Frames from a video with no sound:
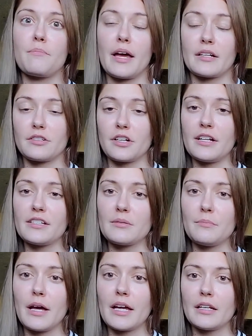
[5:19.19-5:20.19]
pectoralis
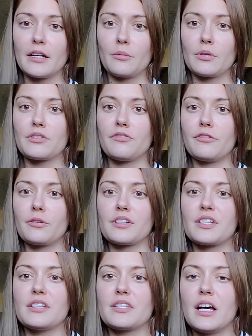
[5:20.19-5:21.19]
minor, which
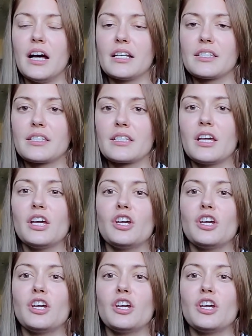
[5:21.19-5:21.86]
forces us